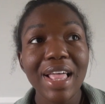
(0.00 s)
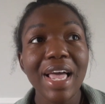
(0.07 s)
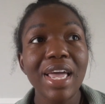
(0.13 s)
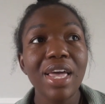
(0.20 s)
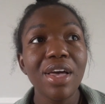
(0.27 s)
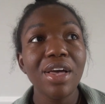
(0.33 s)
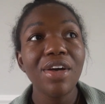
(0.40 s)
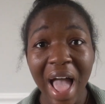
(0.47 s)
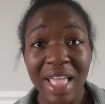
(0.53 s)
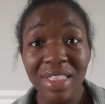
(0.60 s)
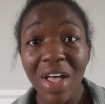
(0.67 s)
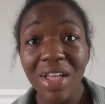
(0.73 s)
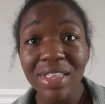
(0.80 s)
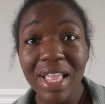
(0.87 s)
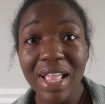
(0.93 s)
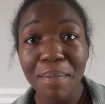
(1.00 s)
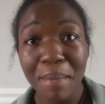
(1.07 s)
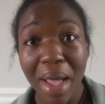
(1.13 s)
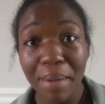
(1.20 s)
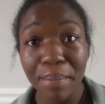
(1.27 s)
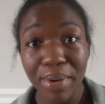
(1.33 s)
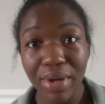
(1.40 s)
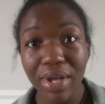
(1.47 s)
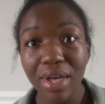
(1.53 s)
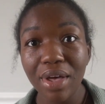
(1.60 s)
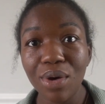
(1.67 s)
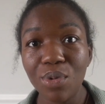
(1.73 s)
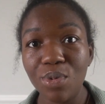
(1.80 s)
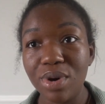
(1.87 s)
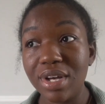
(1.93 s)
Like, I thought that my book
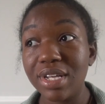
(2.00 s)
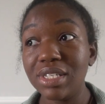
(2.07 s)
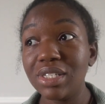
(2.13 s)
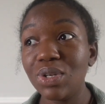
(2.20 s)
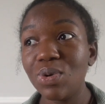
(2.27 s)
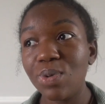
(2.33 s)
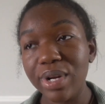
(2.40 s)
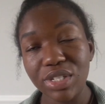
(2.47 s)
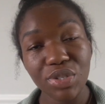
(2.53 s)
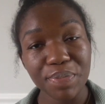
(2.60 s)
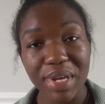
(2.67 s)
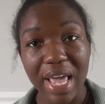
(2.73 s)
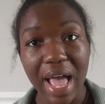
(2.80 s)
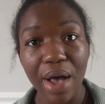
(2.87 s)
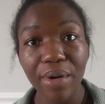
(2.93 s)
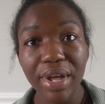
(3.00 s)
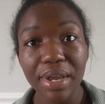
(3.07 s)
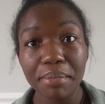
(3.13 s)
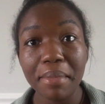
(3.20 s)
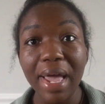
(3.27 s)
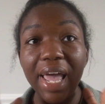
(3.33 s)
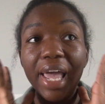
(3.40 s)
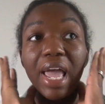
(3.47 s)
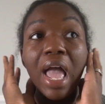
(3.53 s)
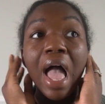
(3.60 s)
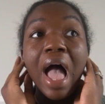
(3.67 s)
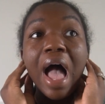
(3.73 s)
was going to be out in May.